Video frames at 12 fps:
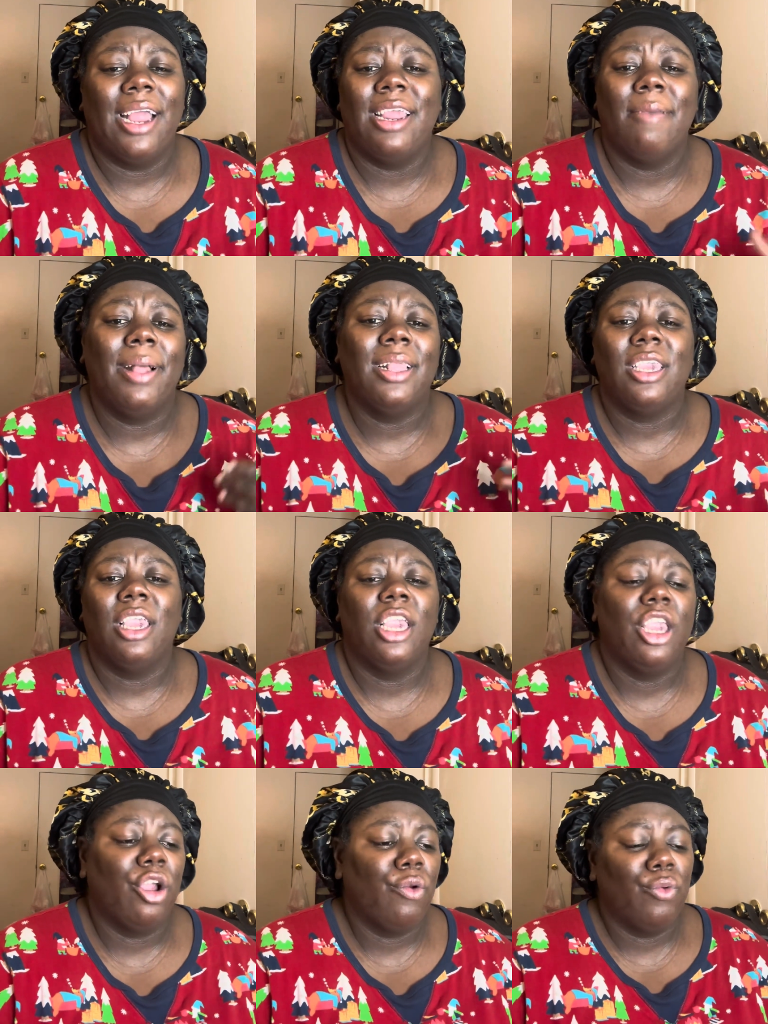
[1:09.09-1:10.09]
I did my
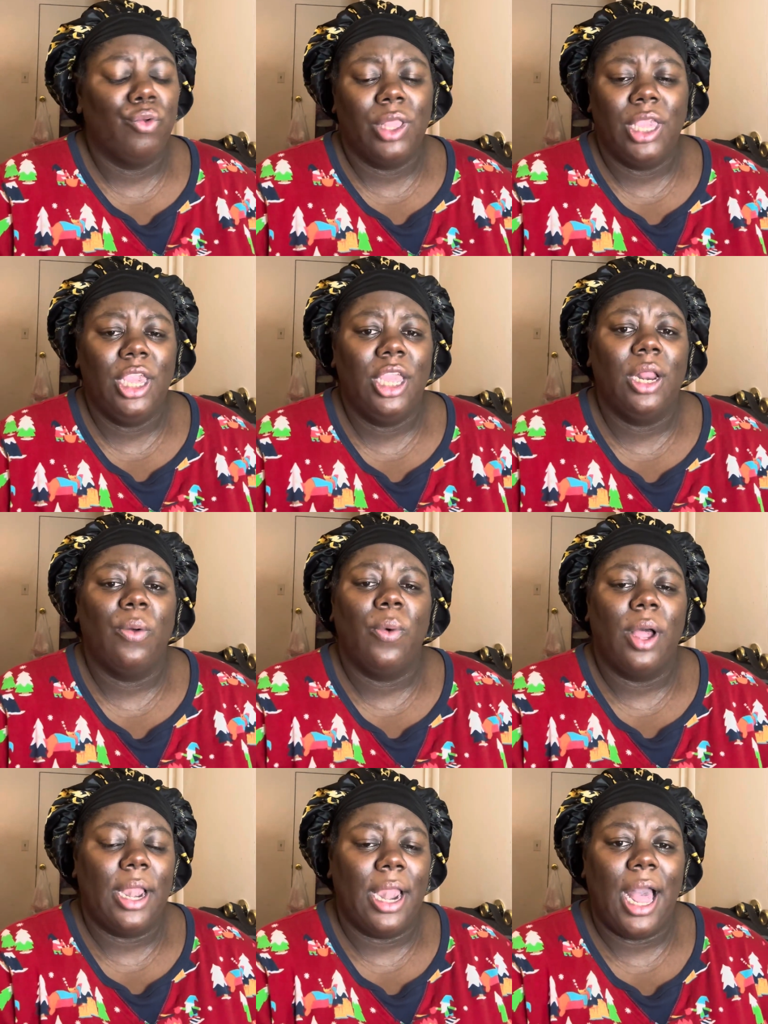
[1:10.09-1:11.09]
skincare routine and
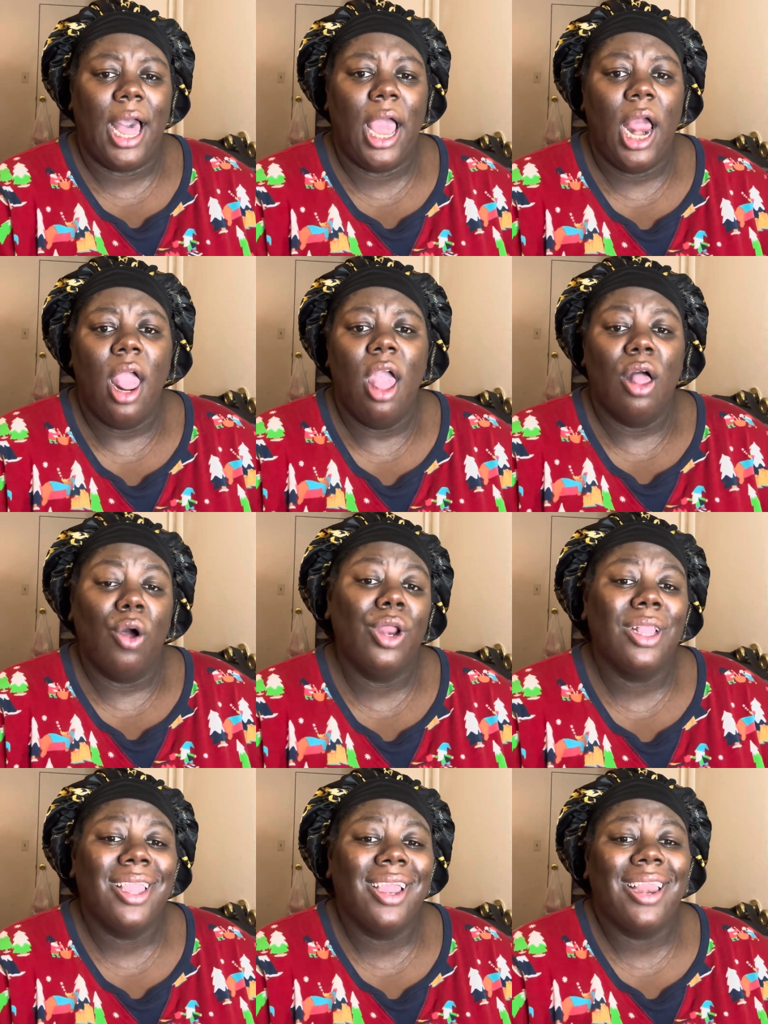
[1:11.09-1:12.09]
whatnot. The only
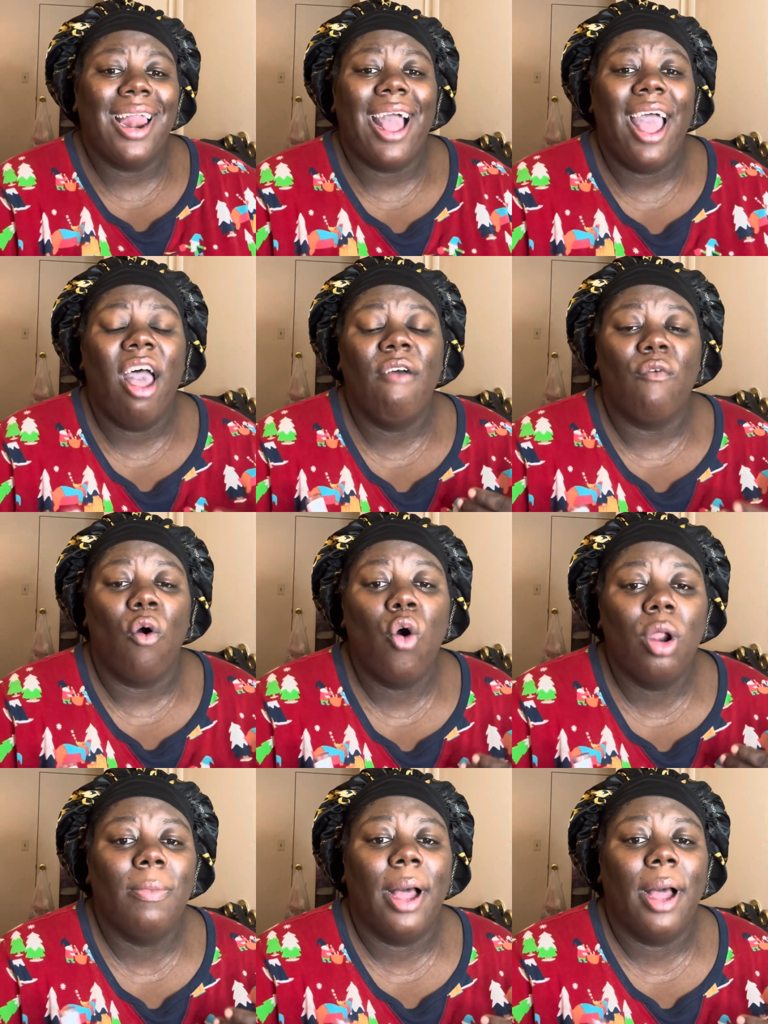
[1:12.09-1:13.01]
thing that I have on